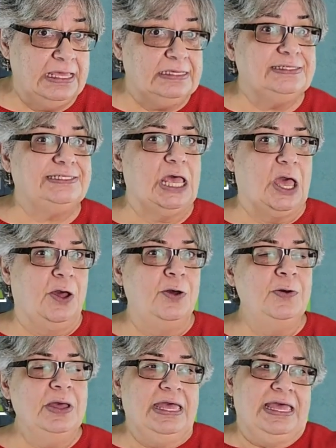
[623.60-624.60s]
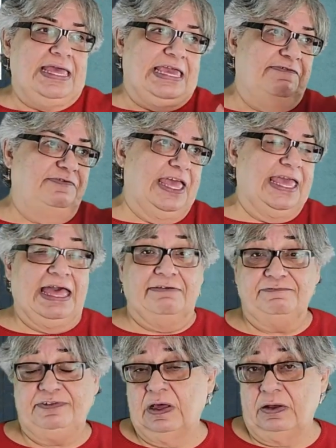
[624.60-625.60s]
So if they
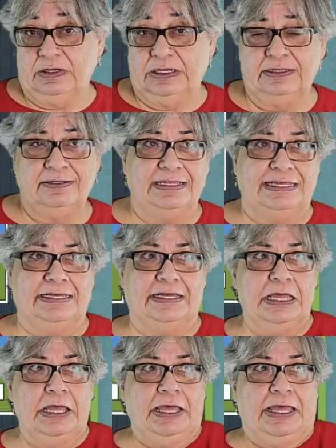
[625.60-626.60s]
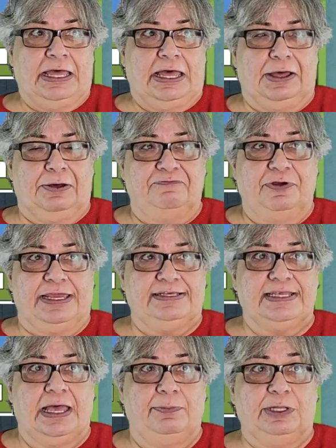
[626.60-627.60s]
have done, for
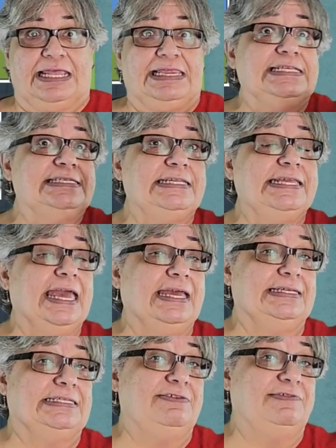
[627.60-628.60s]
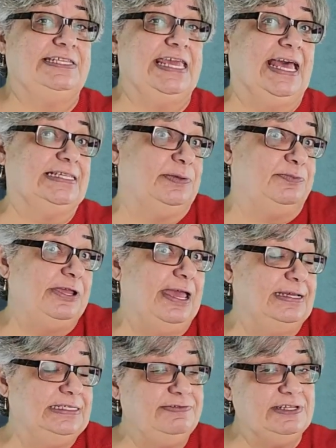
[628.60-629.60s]
example, a listening activity as the
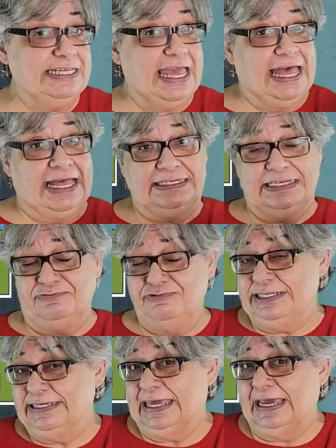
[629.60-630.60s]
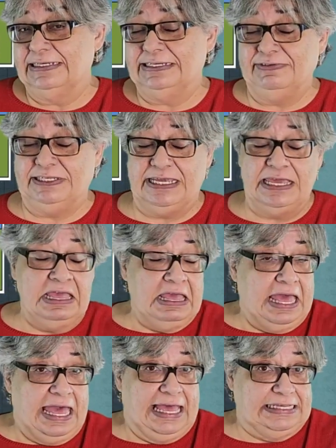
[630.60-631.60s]
pre-activity and a reading activity
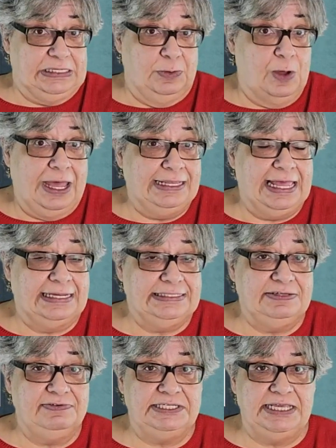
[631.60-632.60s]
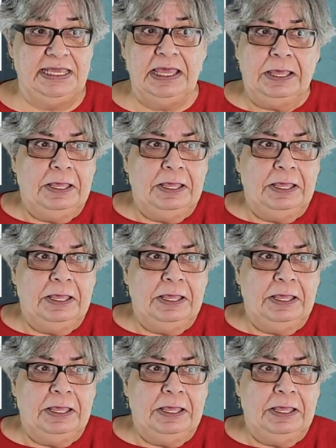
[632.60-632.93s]
as the while activity,